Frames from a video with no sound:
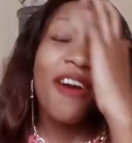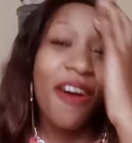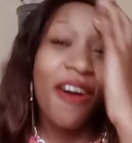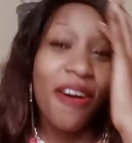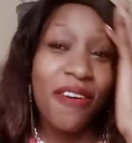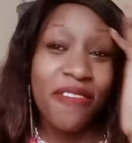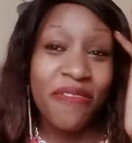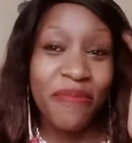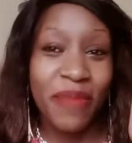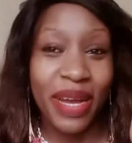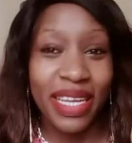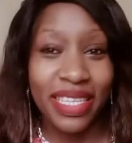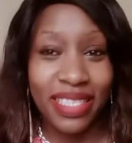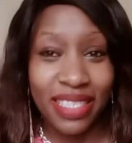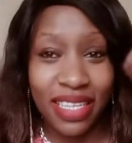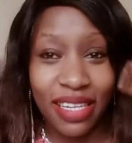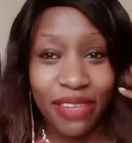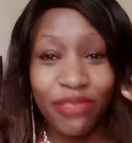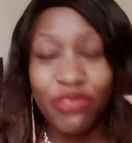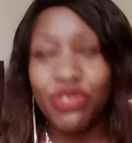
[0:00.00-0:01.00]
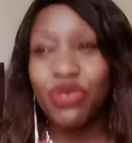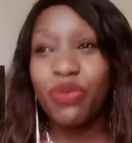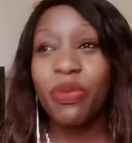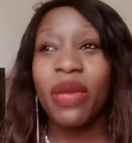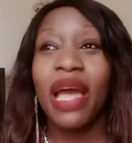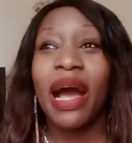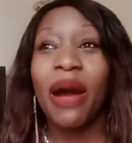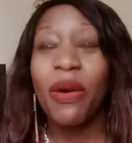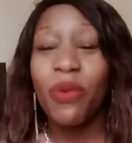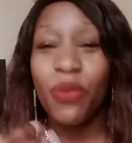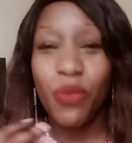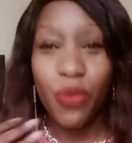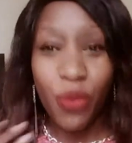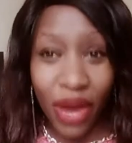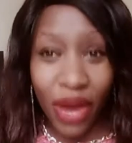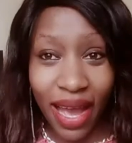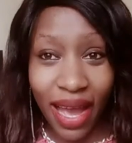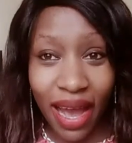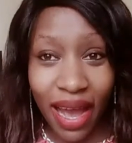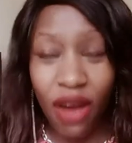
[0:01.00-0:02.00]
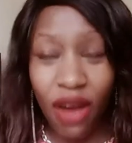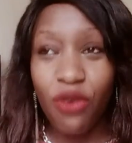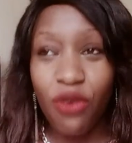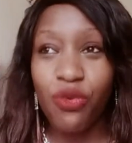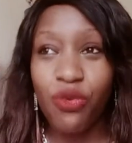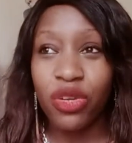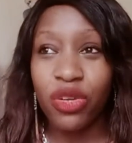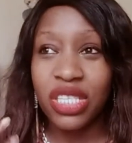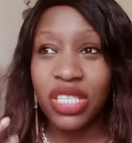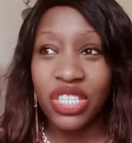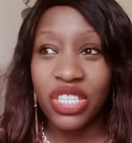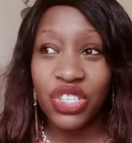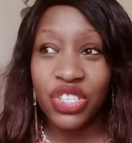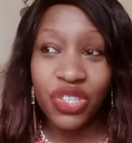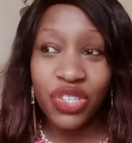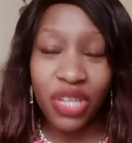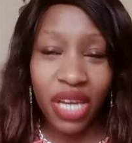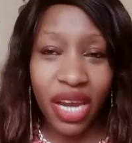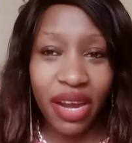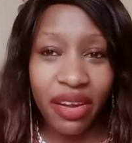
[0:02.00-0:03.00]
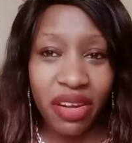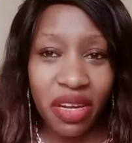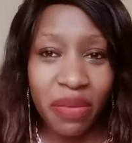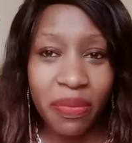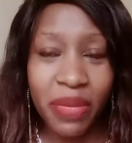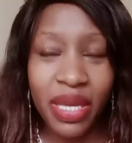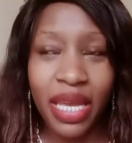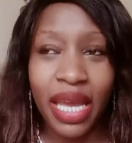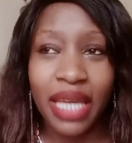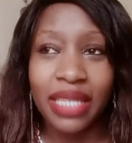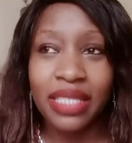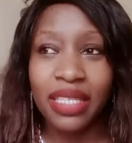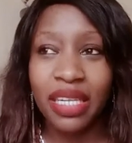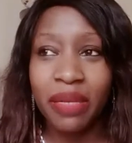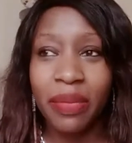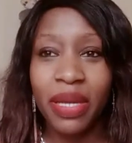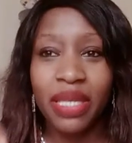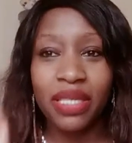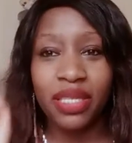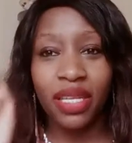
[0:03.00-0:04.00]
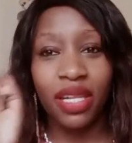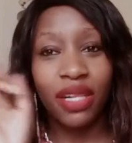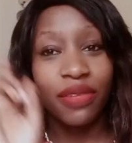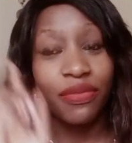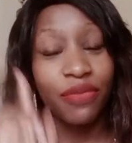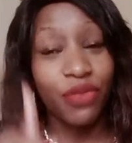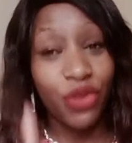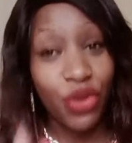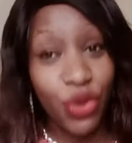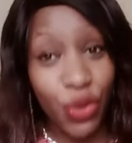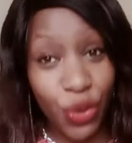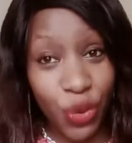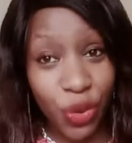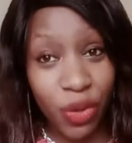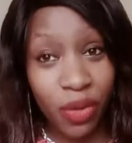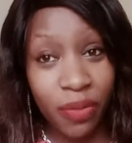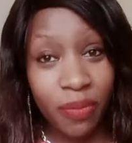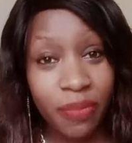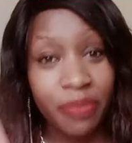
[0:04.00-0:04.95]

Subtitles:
of myself, to be aware of what's triggering me and tell myself, no,